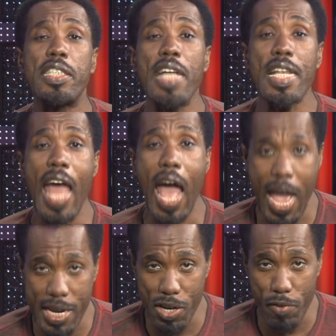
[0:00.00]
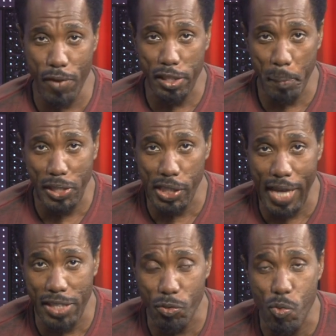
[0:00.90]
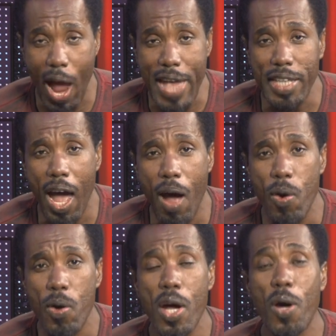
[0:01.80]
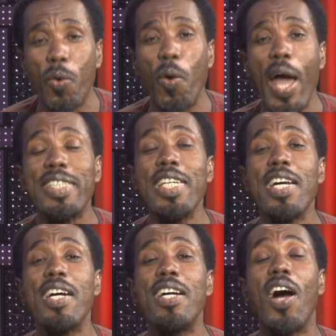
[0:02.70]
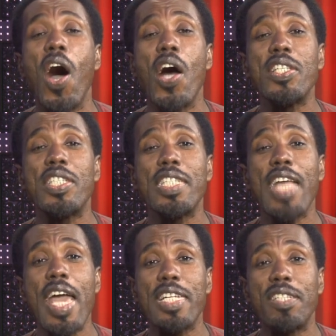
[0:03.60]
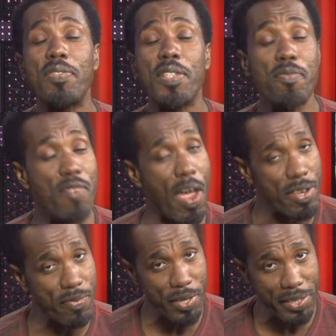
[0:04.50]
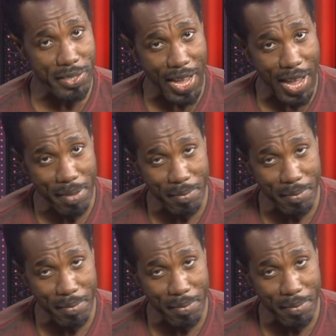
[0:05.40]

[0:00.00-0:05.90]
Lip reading: Janine, our very special guest right now, right here on stage for the very first time.